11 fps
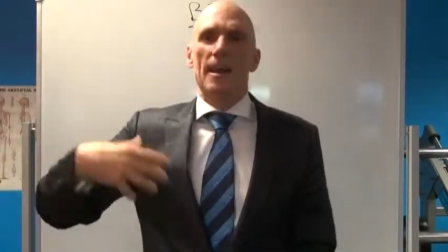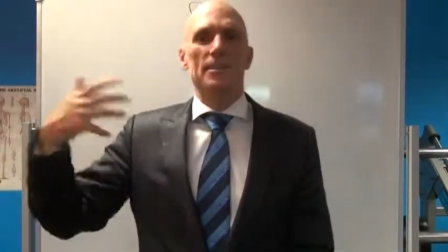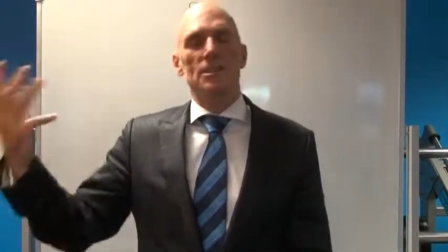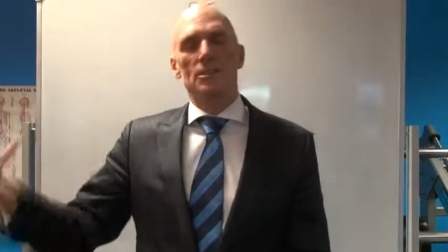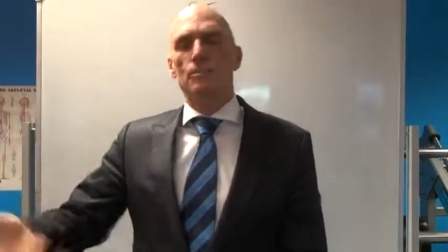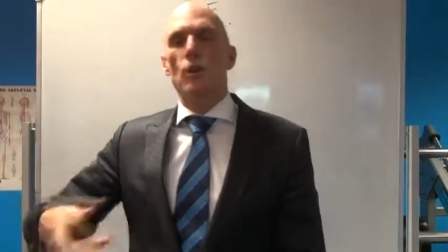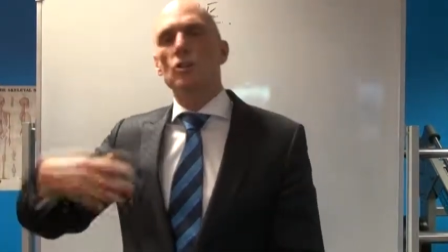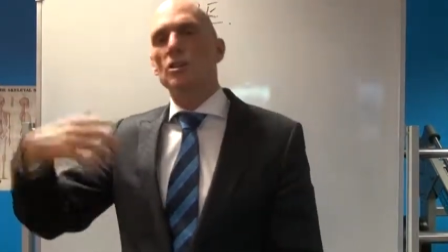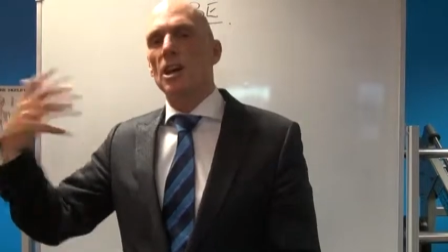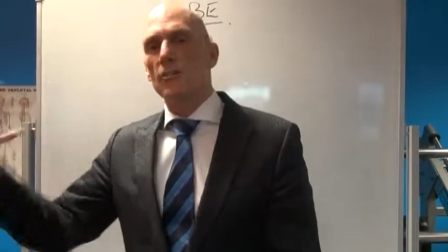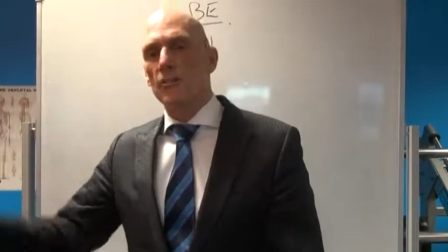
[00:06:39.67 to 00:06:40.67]
that's just
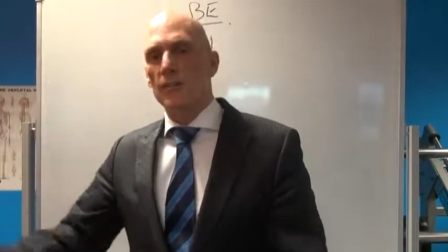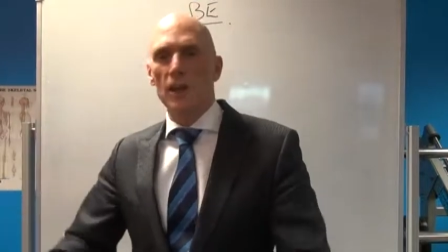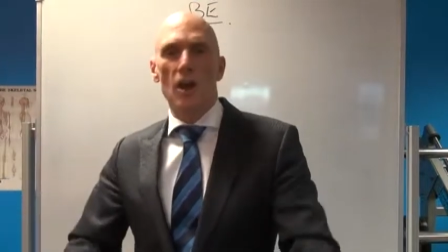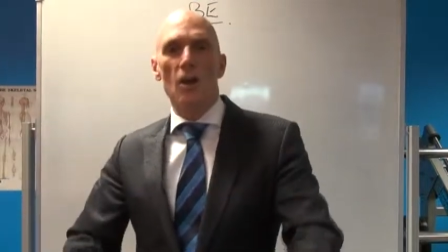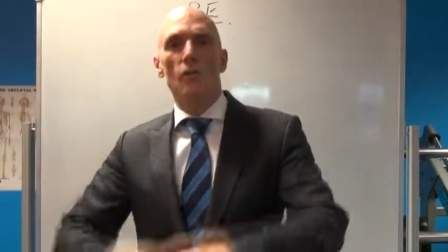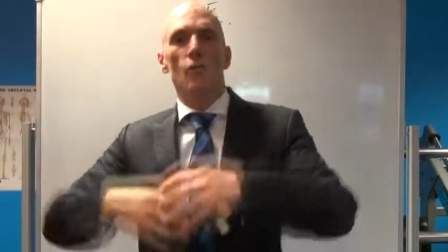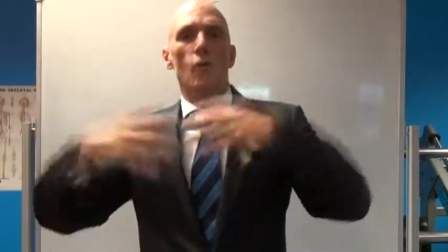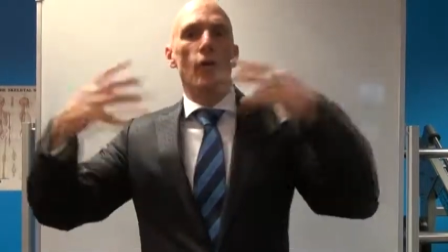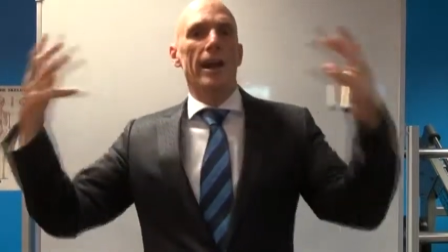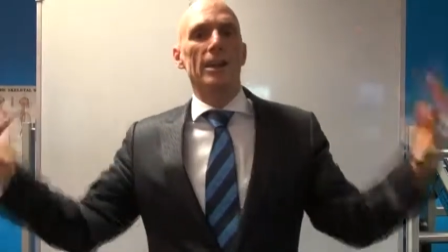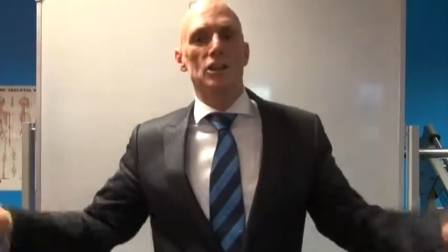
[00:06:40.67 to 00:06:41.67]
burnt off in the
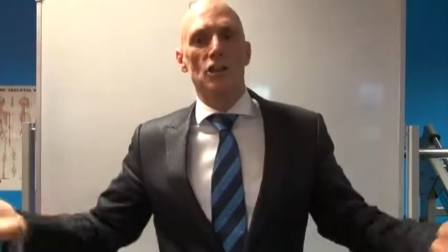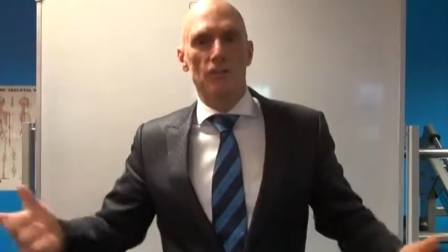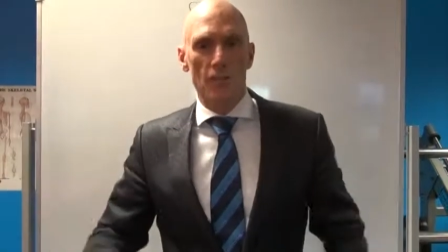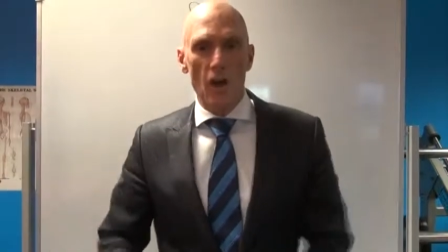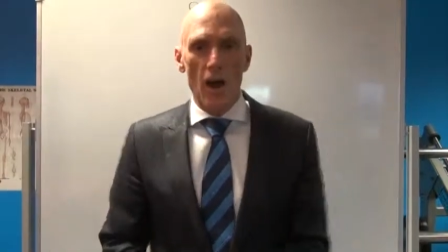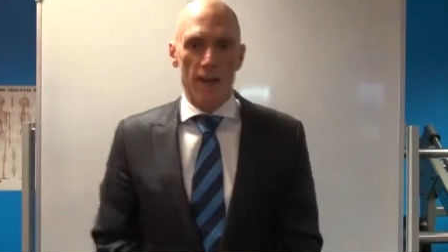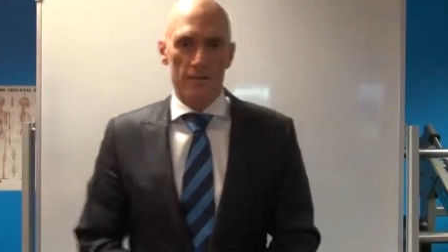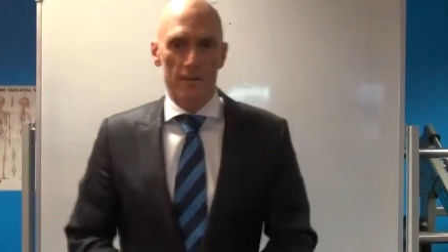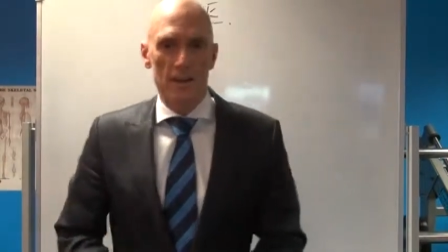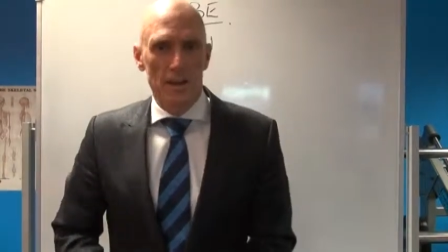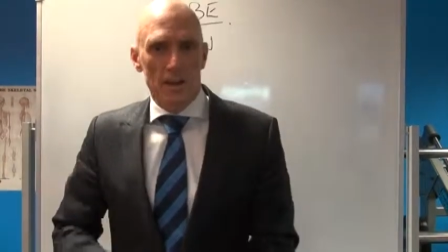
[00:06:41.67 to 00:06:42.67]
overall energy of life.